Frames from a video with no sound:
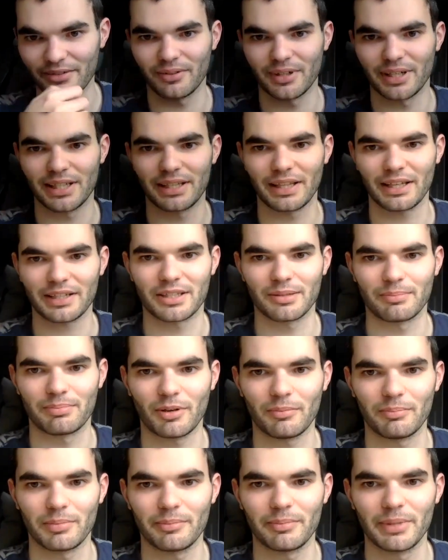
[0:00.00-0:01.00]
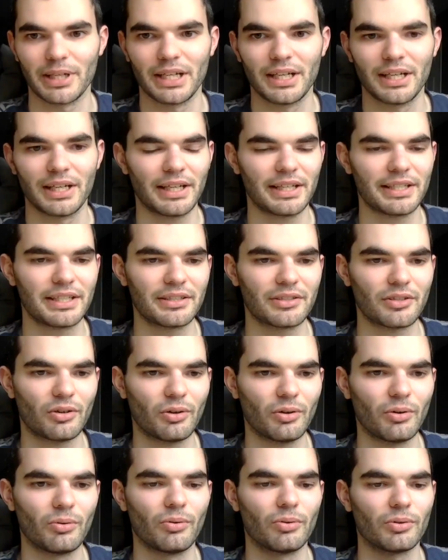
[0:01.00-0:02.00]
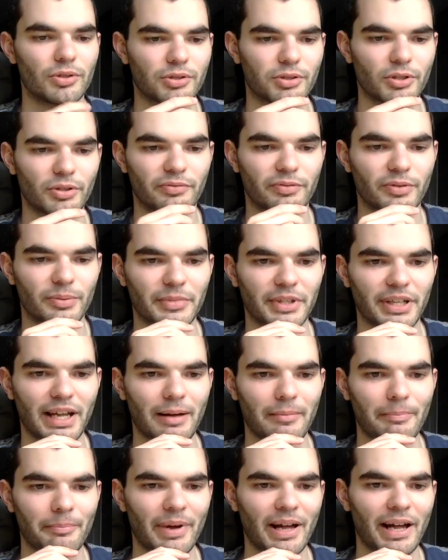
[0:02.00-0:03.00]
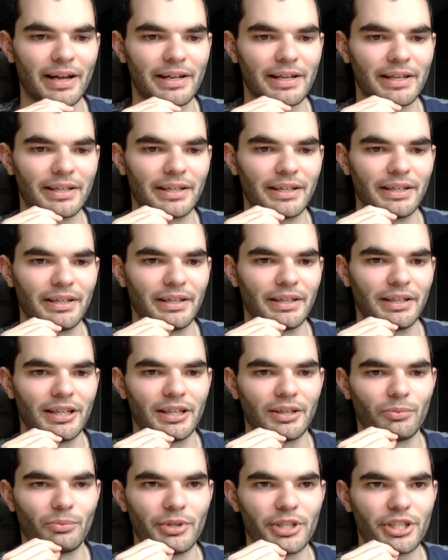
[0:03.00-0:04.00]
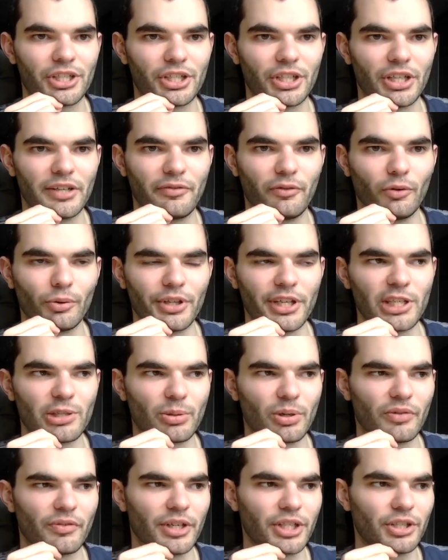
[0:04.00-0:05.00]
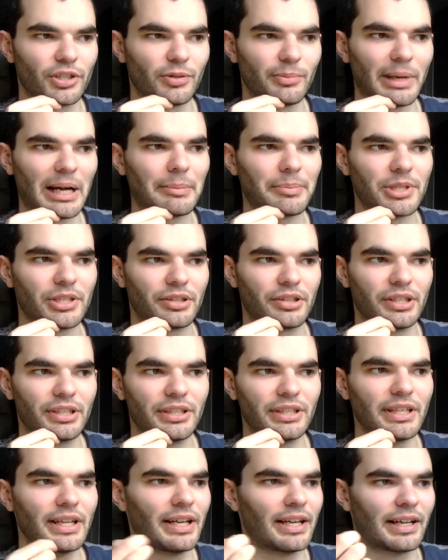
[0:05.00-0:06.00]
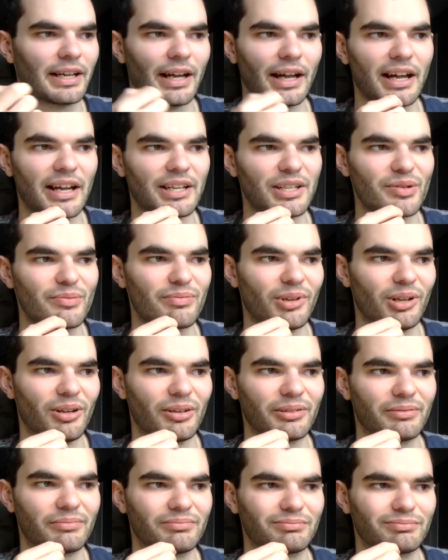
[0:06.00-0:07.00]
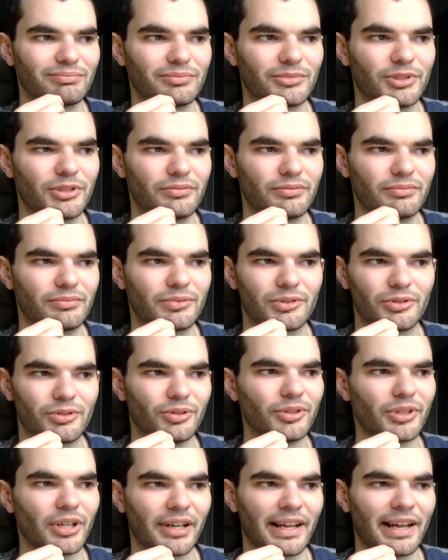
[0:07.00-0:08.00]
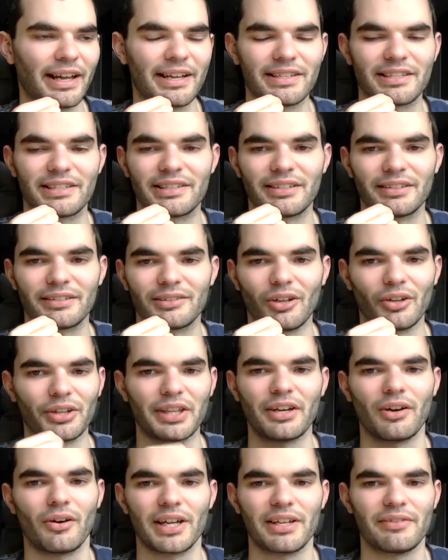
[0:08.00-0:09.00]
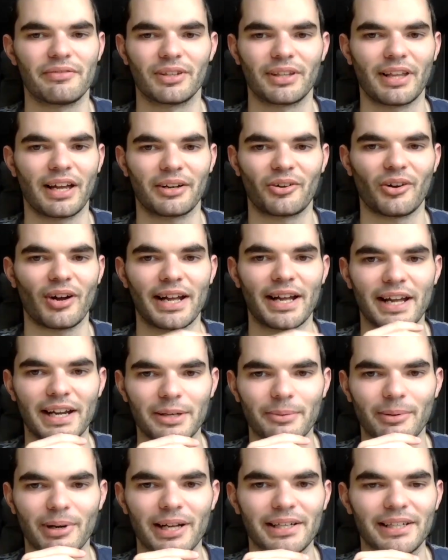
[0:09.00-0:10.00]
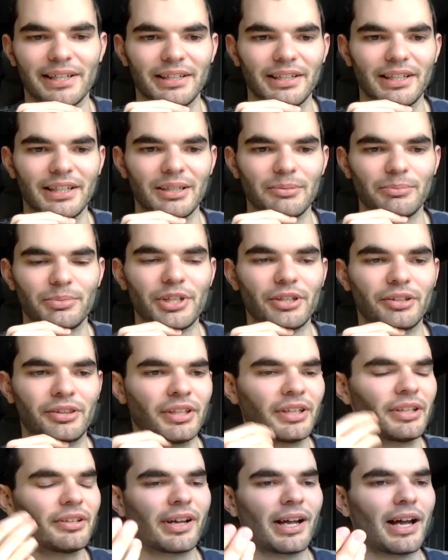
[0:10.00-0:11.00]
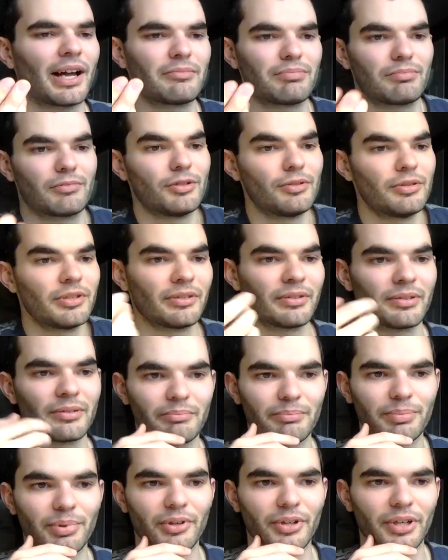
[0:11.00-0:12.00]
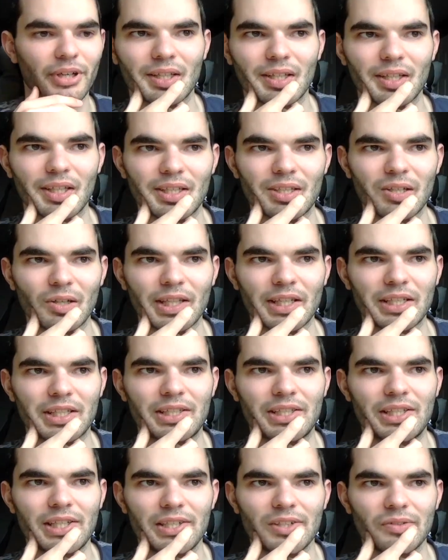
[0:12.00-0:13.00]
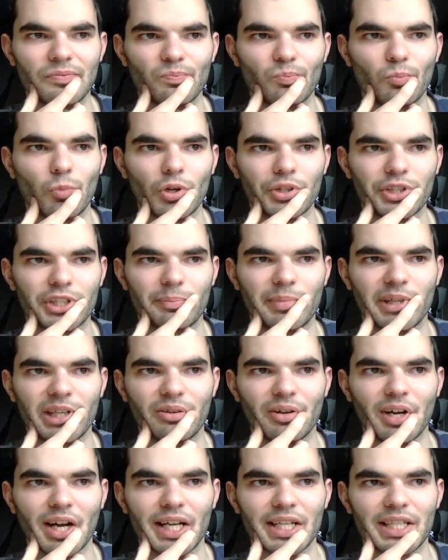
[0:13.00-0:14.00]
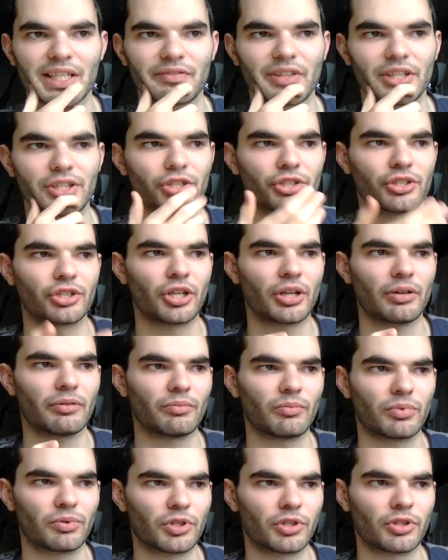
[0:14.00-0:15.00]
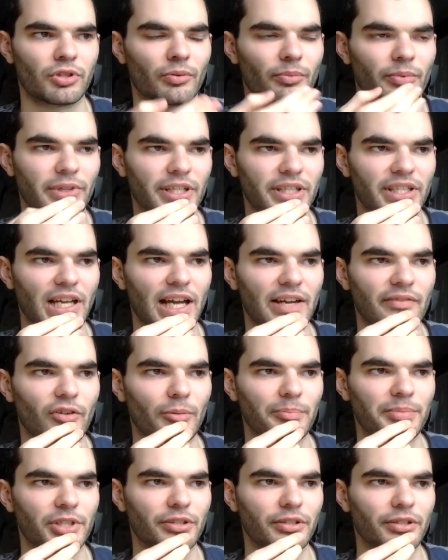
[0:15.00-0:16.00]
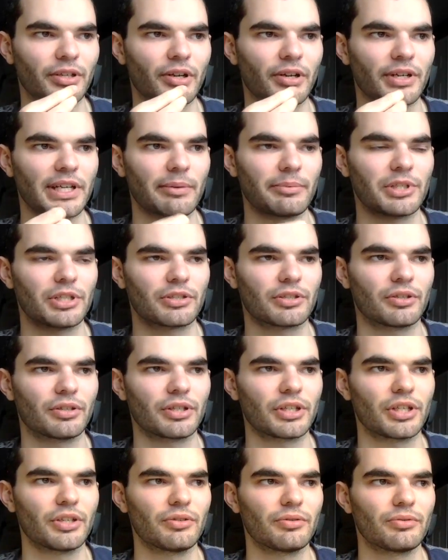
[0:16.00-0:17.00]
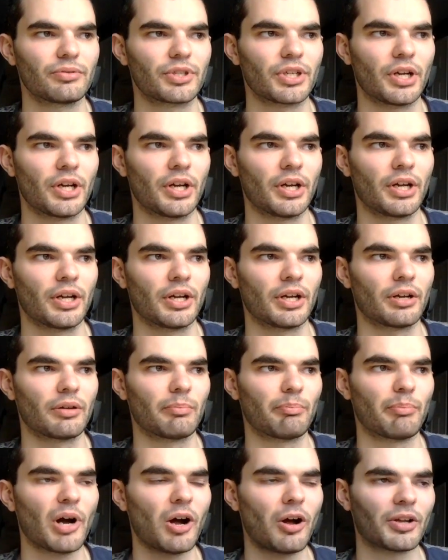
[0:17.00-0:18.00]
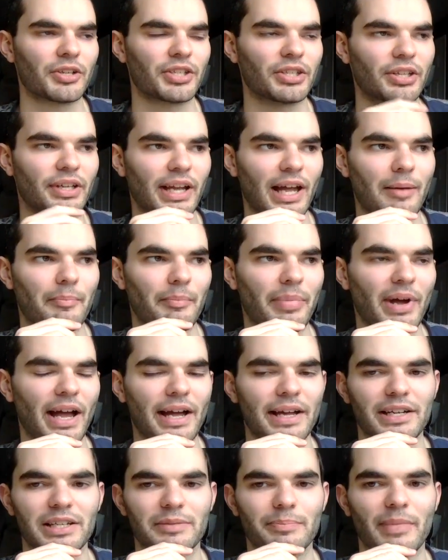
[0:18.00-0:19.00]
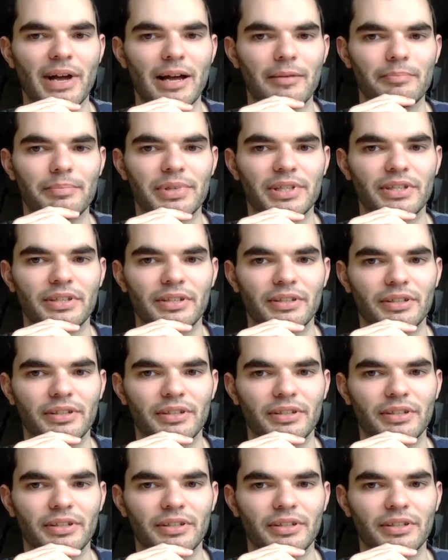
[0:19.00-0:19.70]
Really, that's the problem. It is all stuff from the campaign. Which, if all these were original maps, you'd think, yeah, okay, like good, I guess. Like they're not even that great anyway. But you think, okay, good. But it's like they didn't want to be creative. They just stuck with the save option. And oh yeah, we're just going to use parts of the campaign as maps.